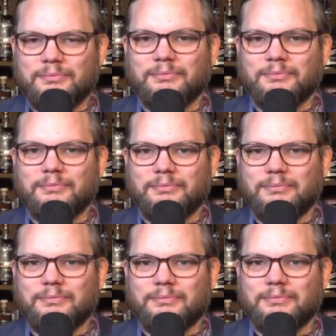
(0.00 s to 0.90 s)

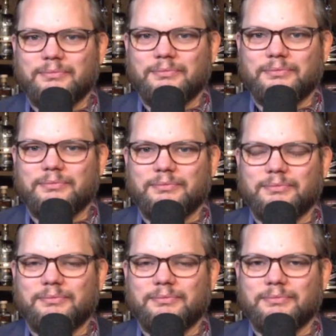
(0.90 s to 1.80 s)

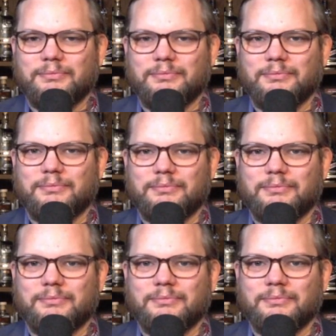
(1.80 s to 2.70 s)

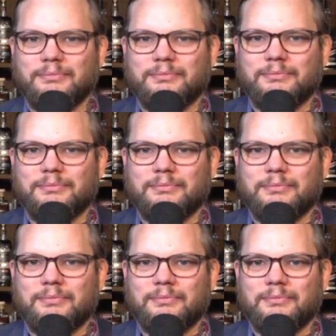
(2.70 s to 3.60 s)
(not speaking)